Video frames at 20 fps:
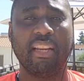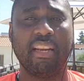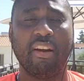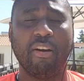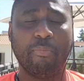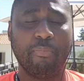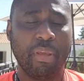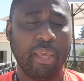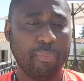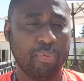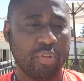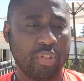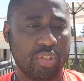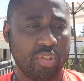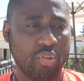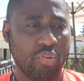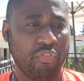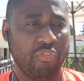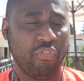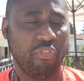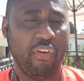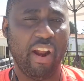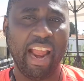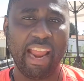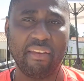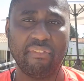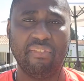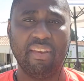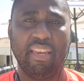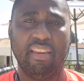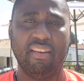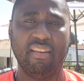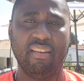There are people still thriving.